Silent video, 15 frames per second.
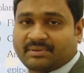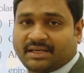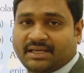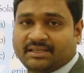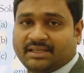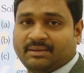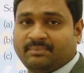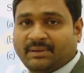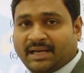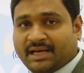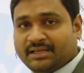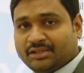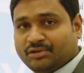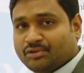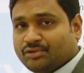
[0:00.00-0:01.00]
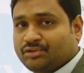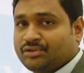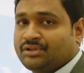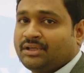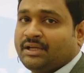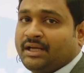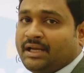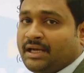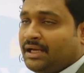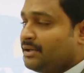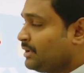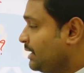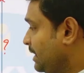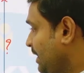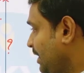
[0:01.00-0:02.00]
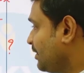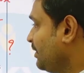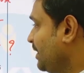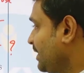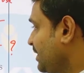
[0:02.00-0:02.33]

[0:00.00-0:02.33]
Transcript: plant growth regulators.